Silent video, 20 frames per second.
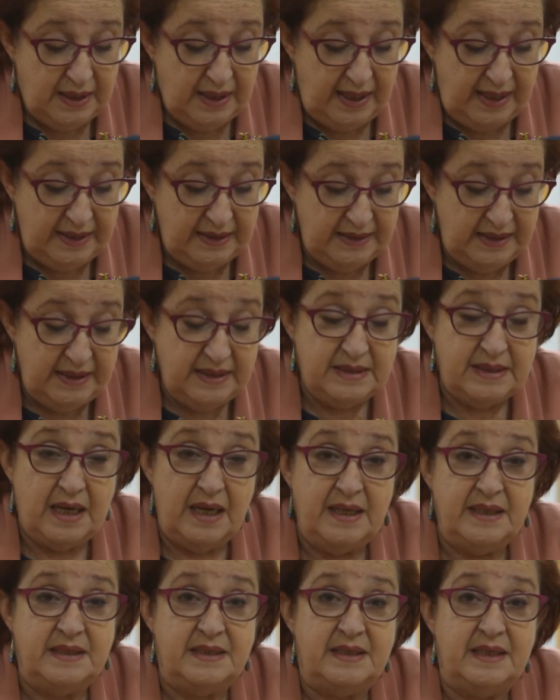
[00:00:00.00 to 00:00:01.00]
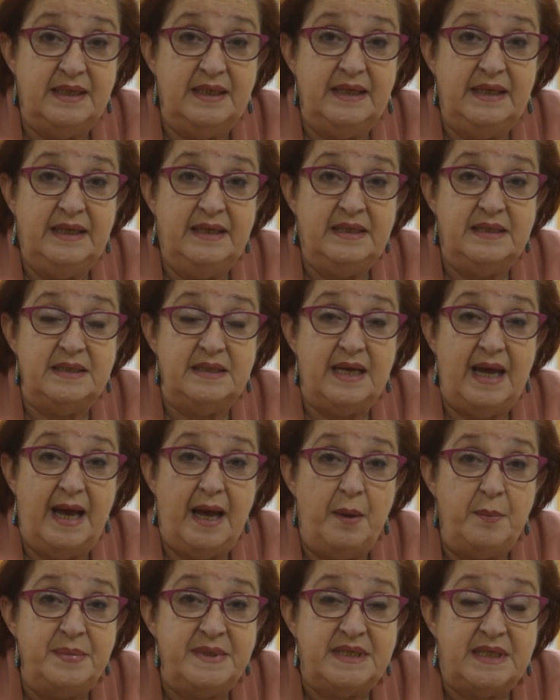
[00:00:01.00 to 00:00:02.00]
And his answer is
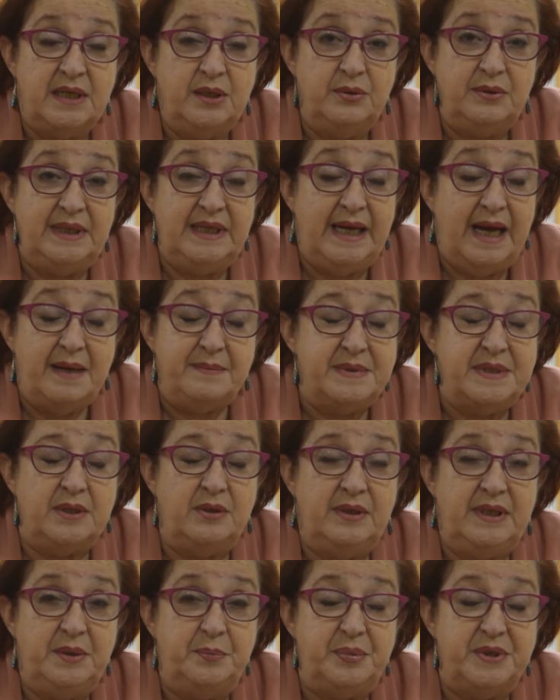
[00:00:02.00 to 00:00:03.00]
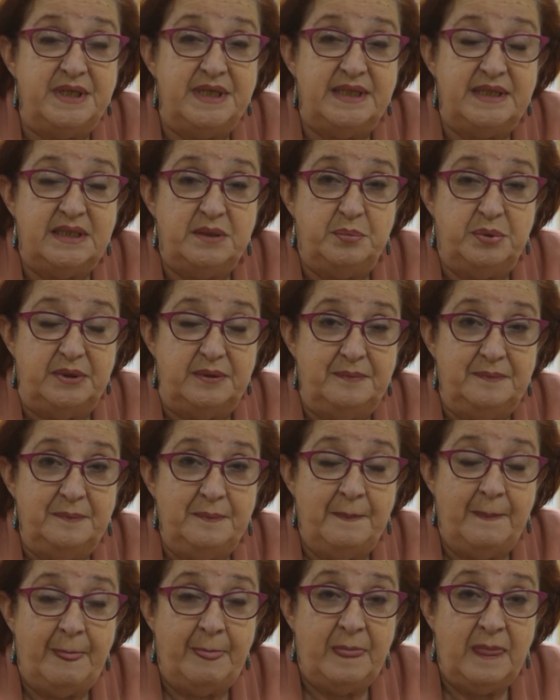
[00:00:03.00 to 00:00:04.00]
absolutely, absolutely predictable.
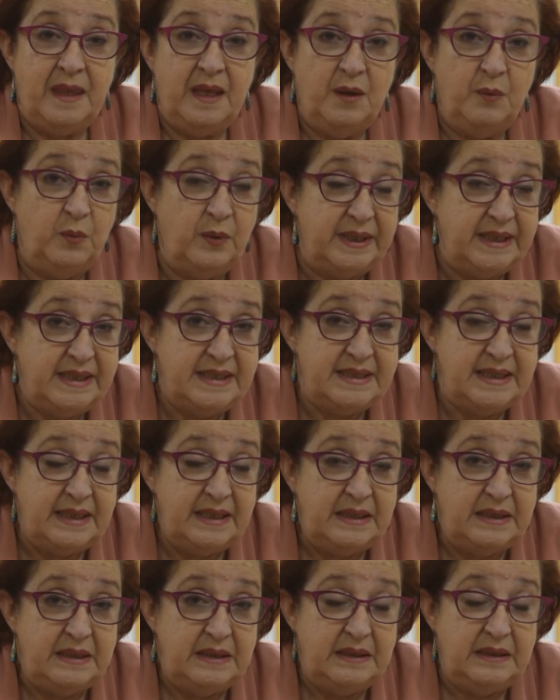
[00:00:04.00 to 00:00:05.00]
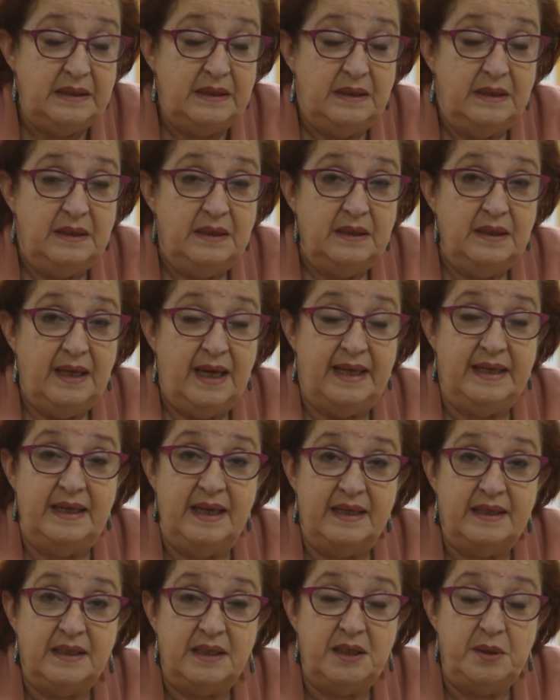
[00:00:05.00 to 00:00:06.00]
What is it?
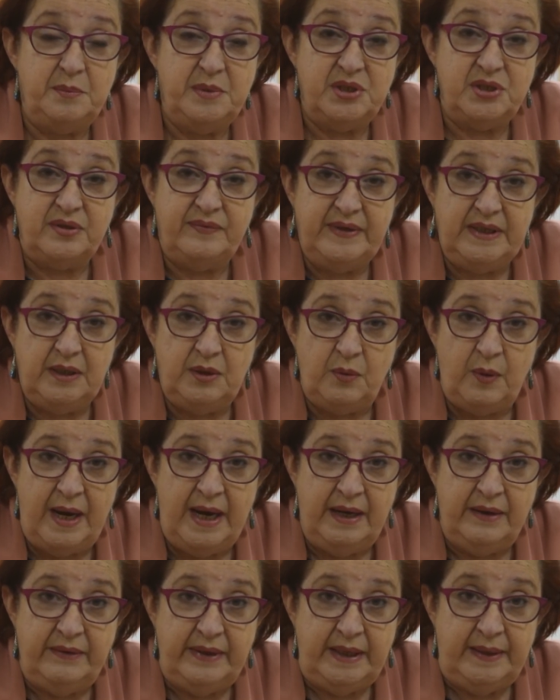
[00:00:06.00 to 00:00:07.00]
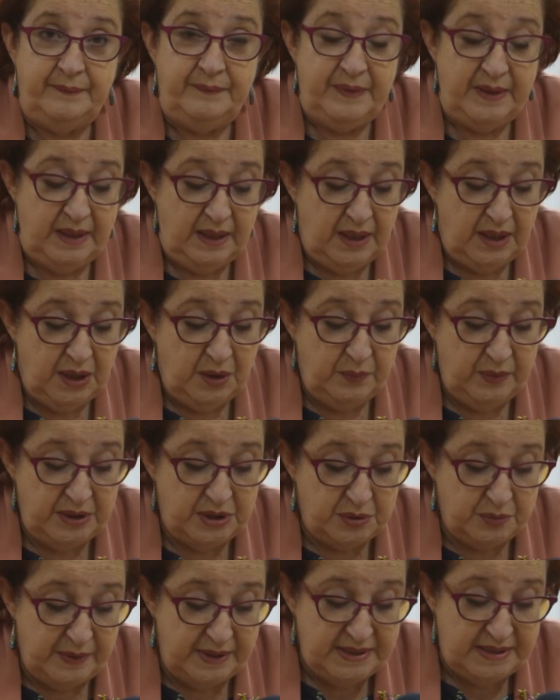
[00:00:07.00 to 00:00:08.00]
Another commission of inquiry,
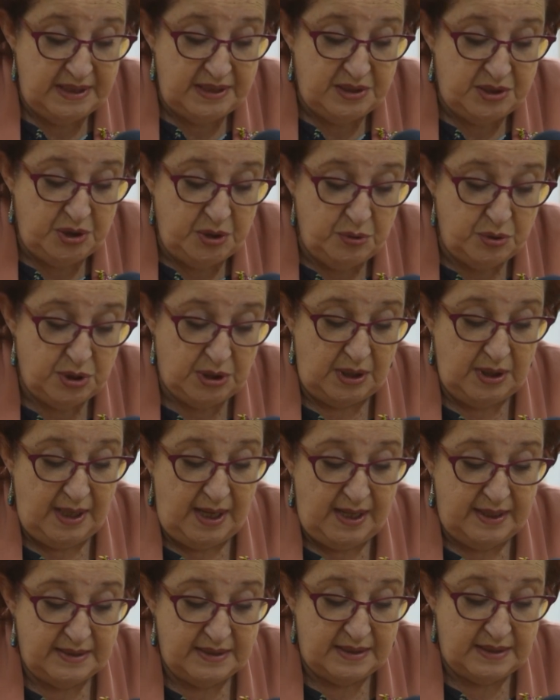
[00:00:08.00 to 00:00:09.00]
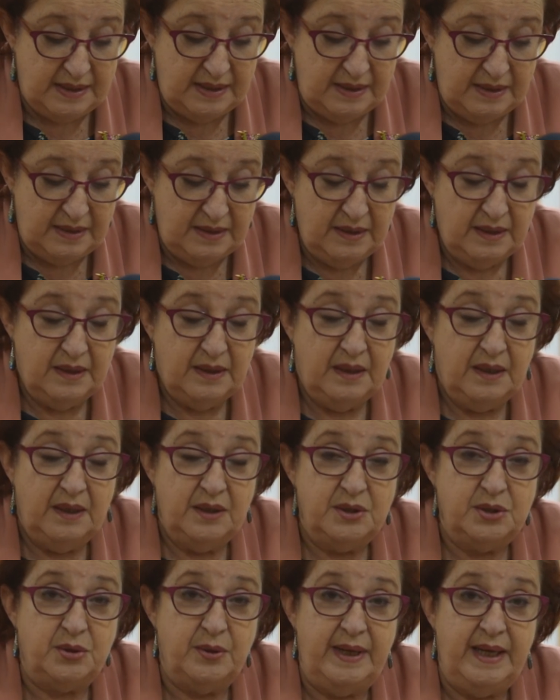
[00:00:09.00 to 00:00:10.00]
which was his usual answer
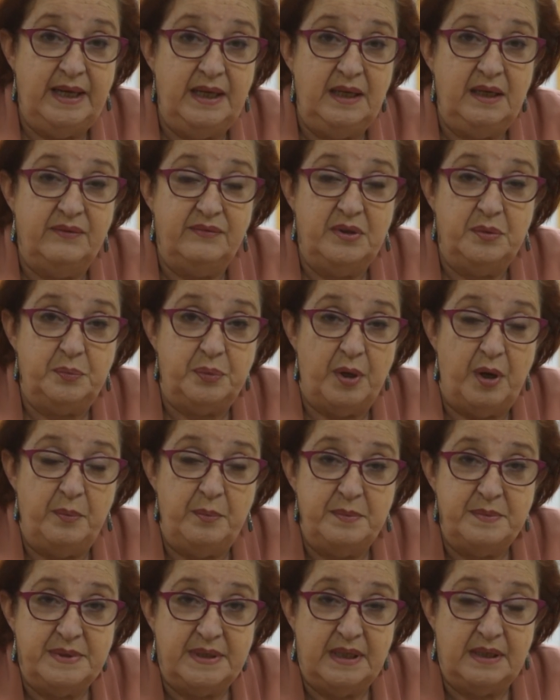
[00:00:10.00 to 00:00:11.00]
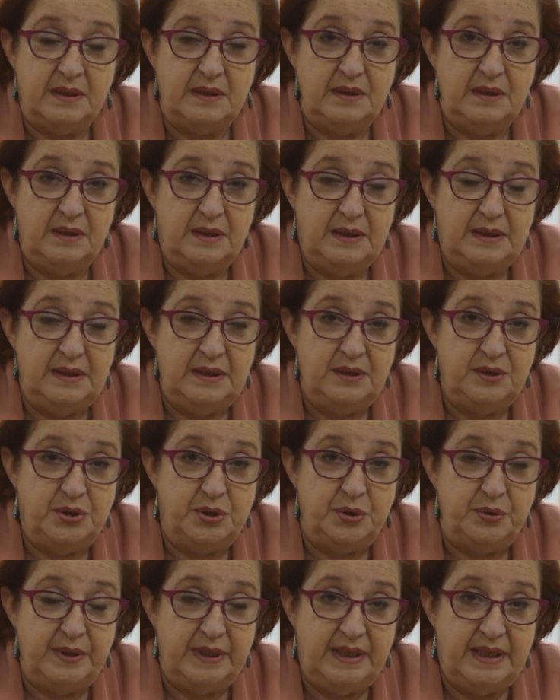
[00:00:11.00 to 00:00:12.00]
to any of the problems that occurred
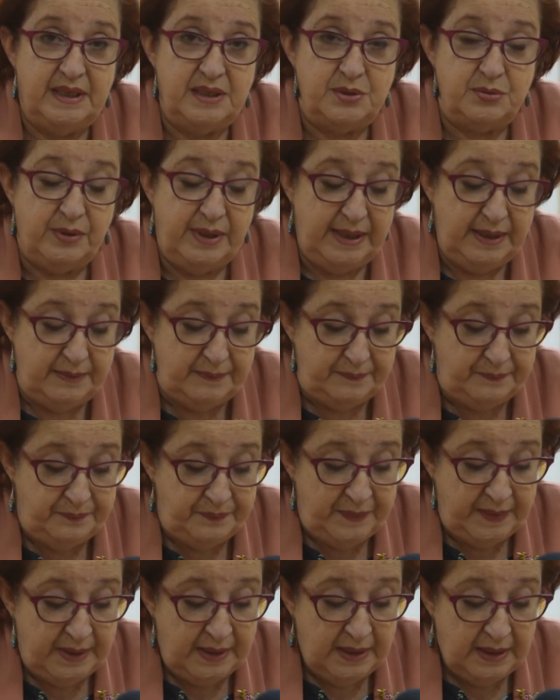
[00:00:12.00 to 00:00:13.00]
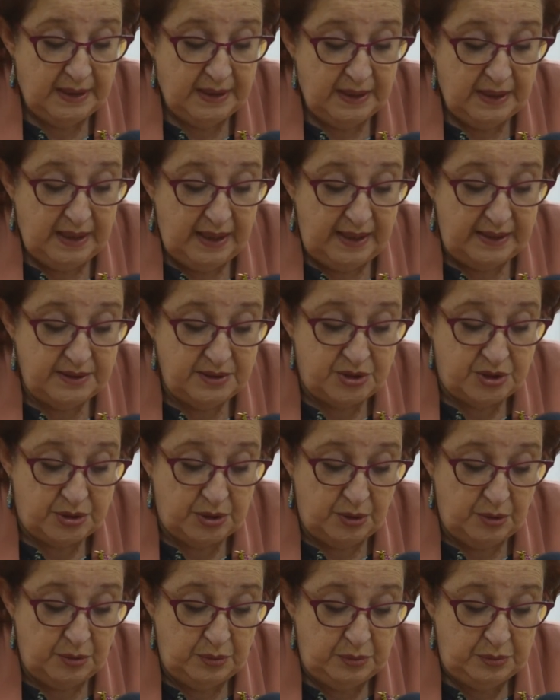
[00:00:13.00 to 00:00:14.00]
during his reign. And
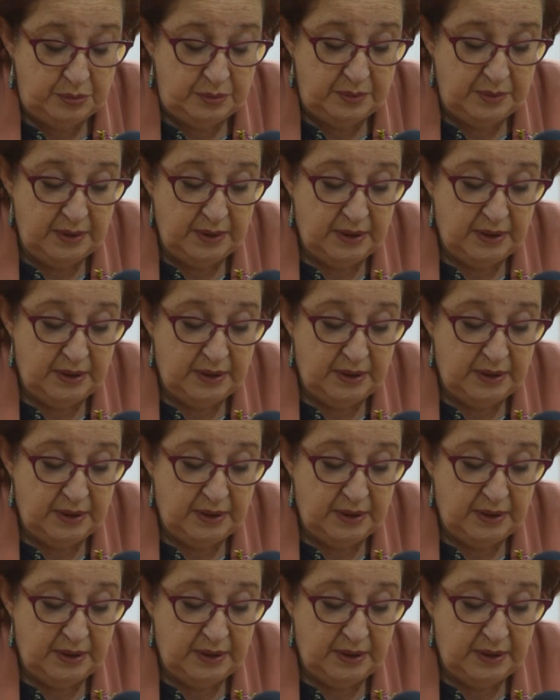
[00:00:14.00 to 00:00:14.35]
so,